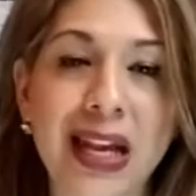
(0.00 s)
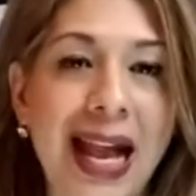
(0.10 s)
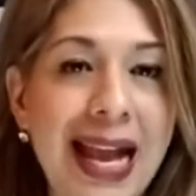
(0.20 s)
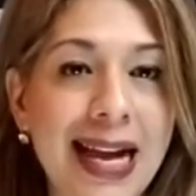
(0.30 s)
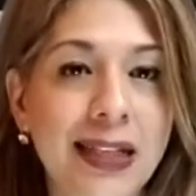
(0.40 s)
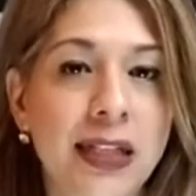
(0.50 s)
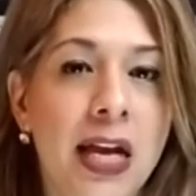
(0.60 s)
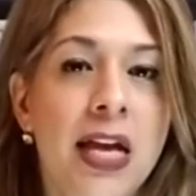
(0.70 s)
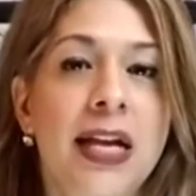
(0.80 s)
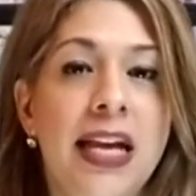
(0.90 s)
And
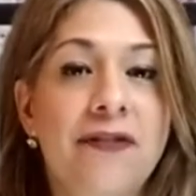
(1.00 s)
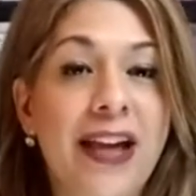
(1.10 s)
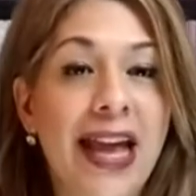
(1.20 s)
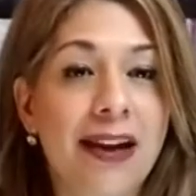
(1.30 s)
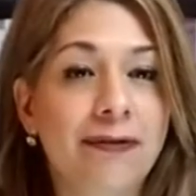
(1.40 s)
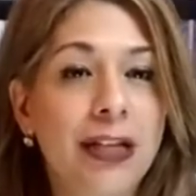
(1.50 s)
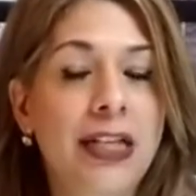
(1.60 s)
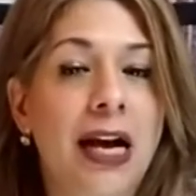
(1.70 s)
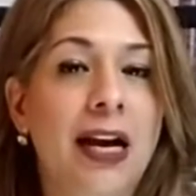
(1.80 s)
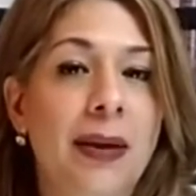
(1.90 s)
if every
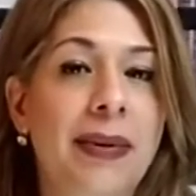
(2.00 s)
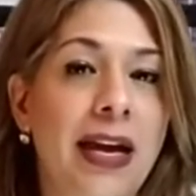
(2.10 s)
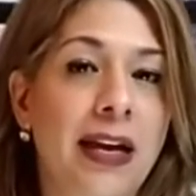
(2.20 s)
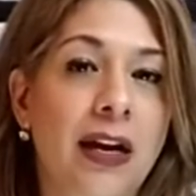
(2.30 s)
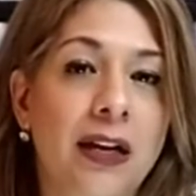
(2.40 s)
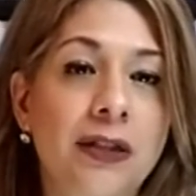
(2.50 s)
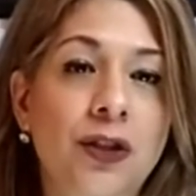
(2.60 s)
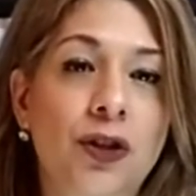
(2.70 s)
time a a